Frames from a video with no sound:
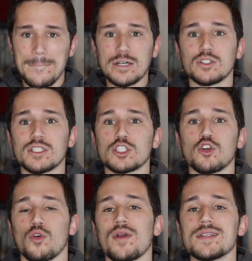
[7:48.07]
build this
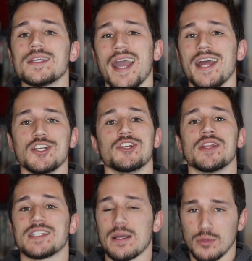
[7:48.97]
crazy engine
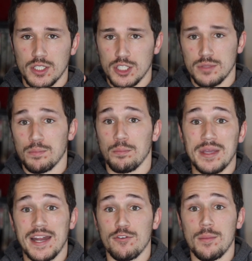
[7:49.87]
that's able to just
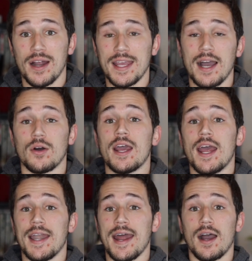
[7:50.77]
beat everybody out.
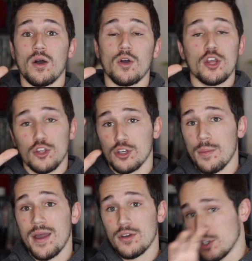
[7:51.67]
Now, your
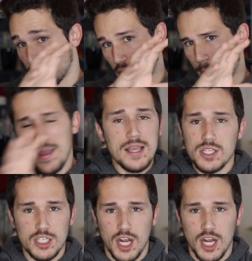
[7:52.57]
commander does an amazing